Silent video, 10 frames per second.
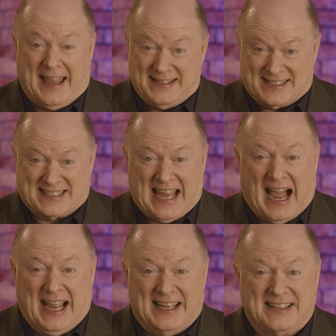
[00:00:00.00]
and
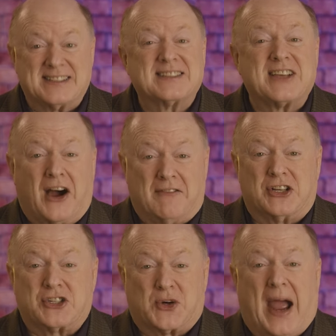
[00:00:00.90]
science of
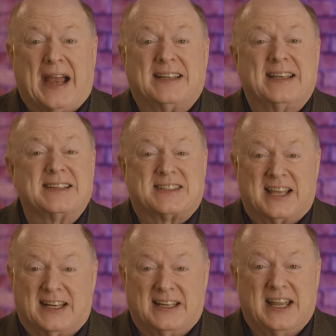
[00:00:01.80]
attracting
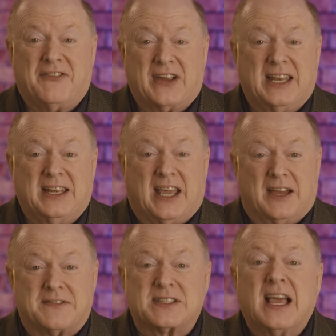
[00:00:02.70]
significant
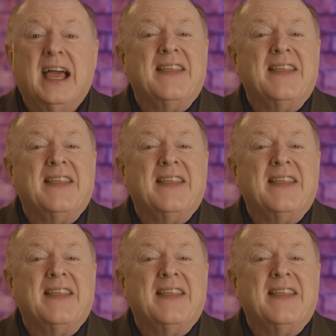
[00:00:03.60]
gifts